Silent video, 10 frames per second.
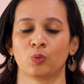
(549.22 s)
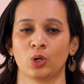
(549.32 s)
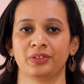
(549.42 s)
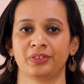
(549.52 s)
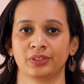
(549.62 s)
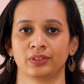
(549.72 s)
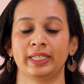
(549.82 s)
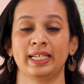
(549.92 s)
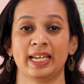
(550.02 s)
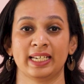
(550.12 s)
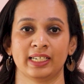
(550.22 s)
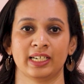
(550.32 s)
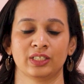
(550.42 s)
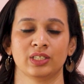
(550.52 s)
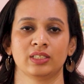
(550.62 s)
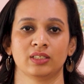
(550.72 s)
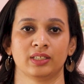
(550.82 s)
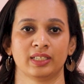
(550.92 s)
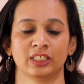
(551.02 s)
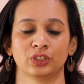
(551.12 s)
what really engages
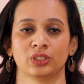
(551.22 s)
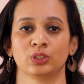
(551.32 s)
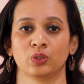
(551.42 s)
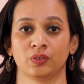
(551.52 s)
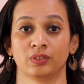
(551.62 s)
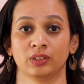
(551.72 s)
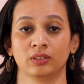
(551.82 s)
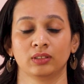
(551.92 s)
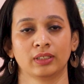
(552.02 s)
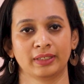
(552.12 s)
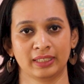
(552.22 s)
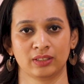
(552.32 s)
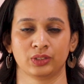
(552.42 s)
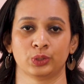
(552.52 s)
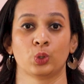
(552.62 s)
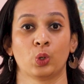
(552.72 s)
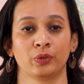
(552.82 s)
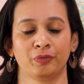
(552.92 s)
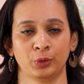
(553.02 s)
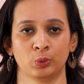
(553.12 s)
the attentions of the readers
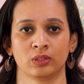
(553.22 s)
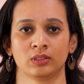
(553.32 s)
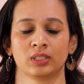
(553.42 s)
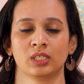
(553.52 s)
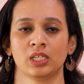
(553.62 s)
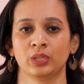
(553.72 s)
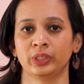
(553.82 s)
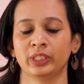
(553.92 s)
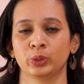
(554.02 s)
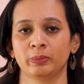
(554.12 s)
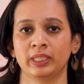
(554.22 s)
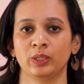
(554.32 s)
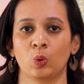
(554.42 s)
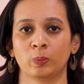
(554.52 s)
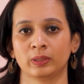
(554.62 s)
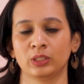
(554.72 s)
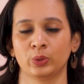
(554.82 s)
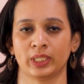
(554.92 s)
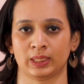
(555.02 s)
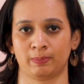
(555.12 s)
or viewers. So you need to be open
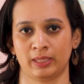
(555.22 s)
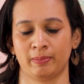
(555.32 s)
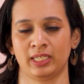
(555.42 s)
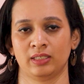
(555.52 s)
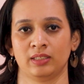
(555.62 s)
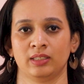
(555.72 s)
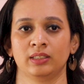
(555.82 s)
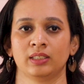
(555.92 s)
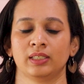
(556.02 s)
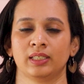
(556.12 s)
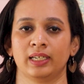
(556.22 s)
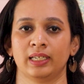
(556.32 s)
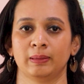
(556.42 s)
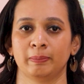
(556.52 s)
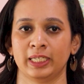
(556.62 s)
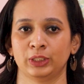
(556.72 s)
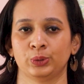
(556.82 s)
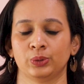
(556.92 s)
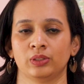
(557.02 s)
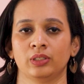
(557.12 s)
to experimenting and make
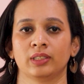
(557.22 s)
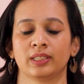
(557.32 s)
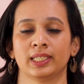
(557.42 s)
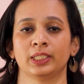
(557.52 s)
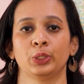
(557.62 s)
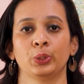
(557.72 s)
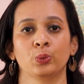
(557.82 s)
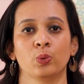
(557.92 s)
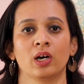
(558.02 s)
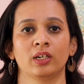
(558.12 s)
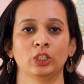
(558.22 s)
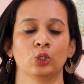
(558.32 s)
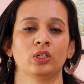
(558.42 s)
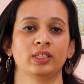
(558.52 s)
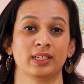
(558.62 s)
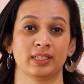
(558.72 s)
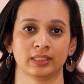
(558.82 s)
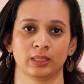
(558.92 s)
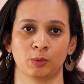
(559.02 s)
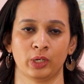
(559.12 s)
sure that you are not
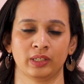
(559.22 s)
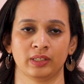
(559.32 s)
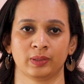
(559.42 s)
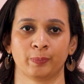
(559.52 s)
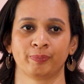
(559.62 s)
disappointed.